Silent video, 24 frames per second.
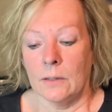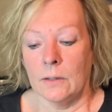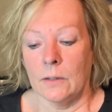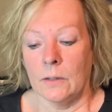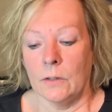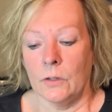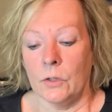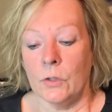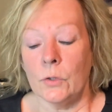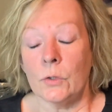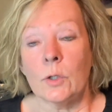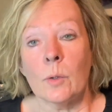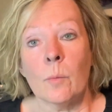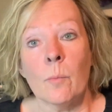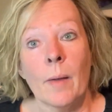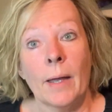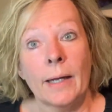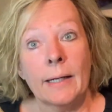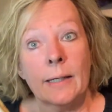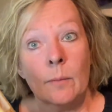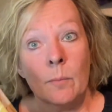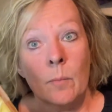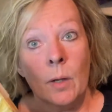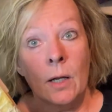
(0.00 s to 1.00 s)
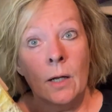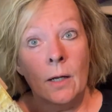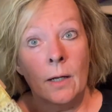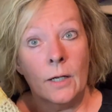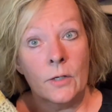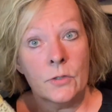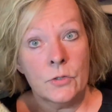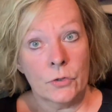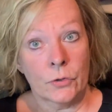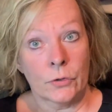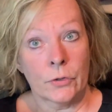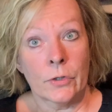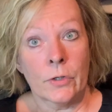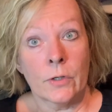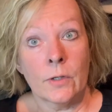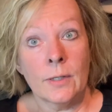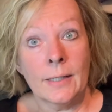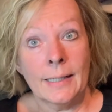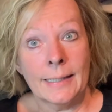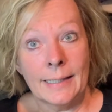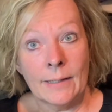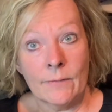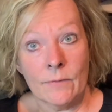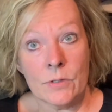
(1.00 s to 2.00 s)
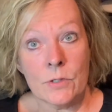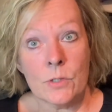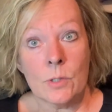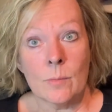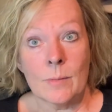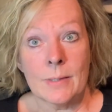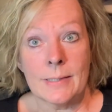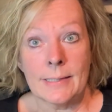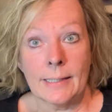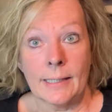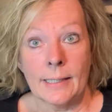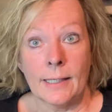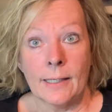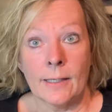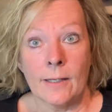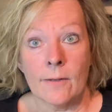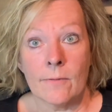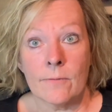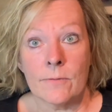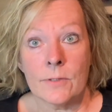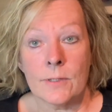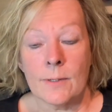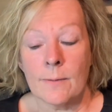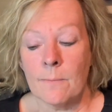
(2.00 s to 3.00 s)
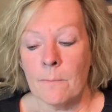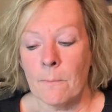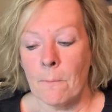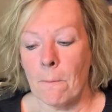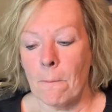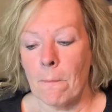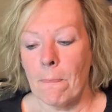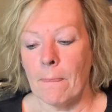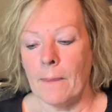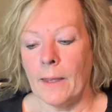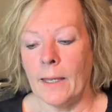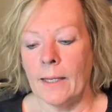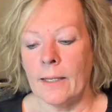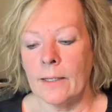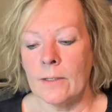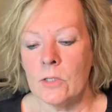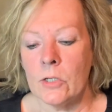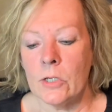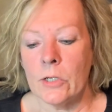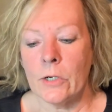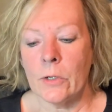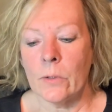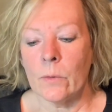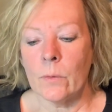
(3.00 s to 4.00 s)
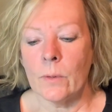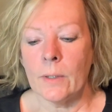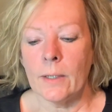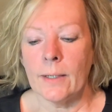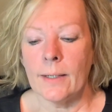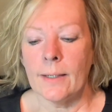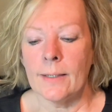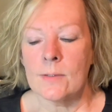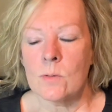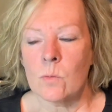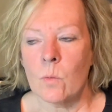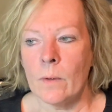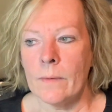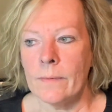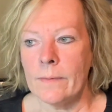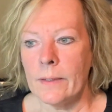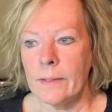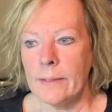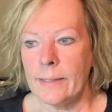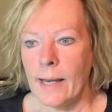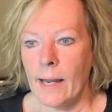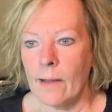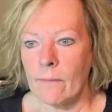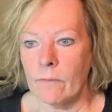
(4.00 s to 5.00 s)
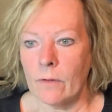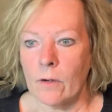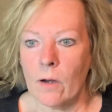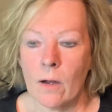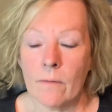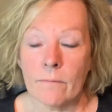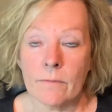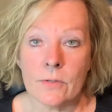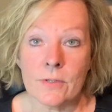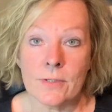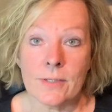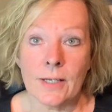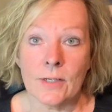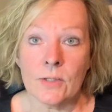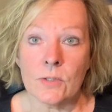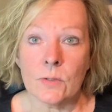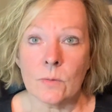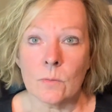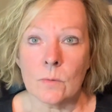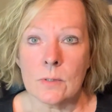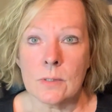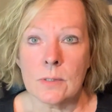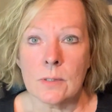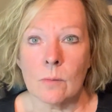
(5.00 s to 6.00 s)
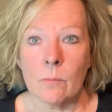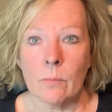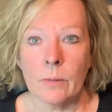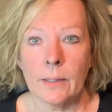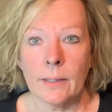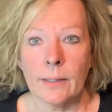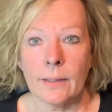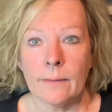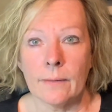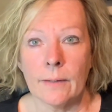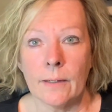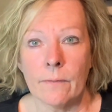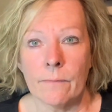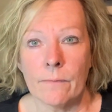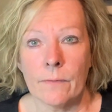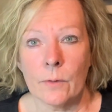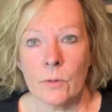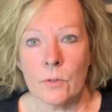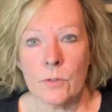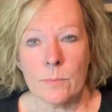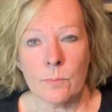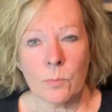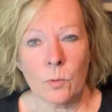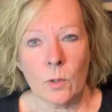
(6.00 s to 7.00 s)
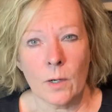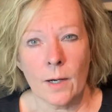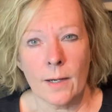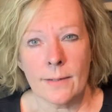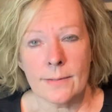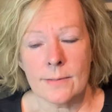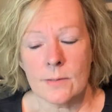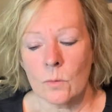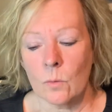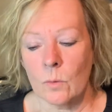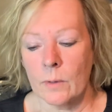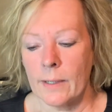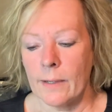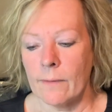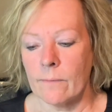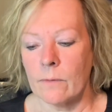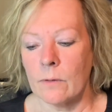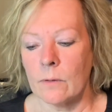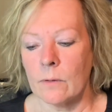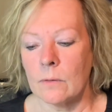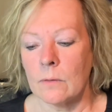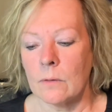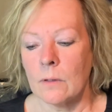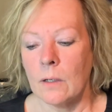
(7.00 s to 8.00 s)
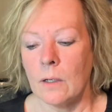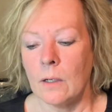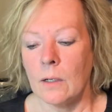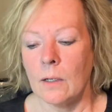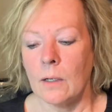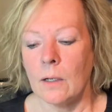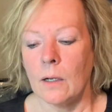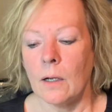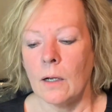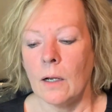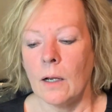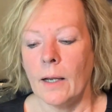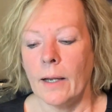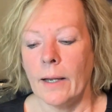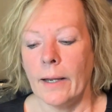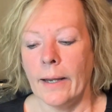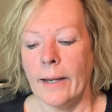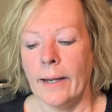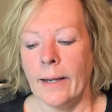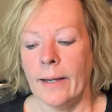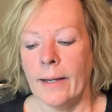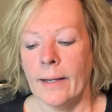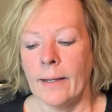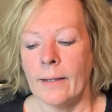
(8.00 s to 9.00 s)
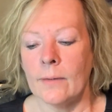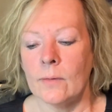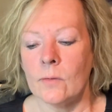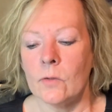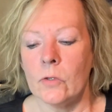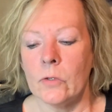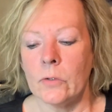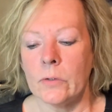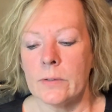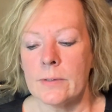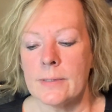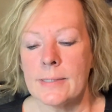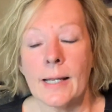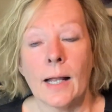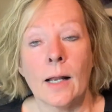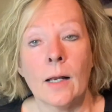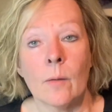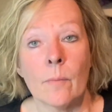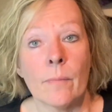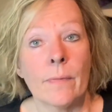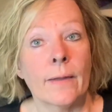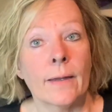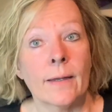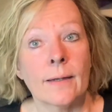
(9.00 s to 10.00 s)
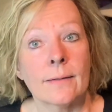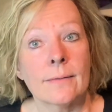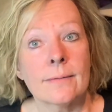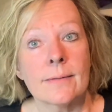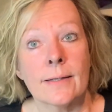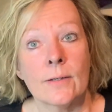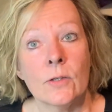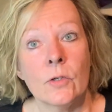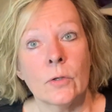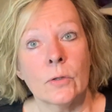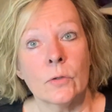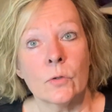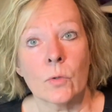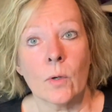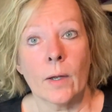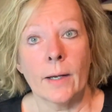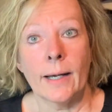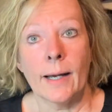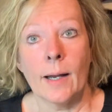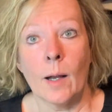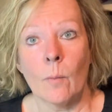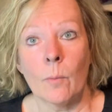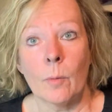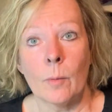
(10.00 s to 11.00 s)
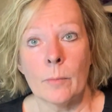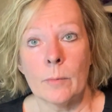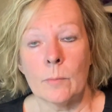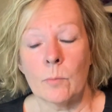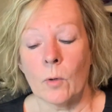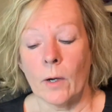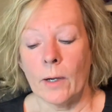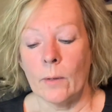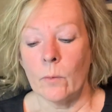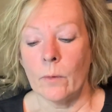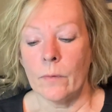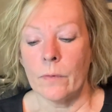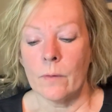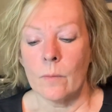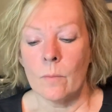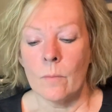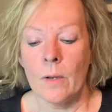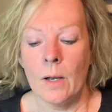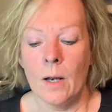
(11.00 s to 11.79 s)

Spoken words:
you can make them a journal and give it to them as a gift. And, you know, it's one thing to have a conversation with somebody if they're depressed or whatever, and you can tell them things and you can try to help them and pray with them.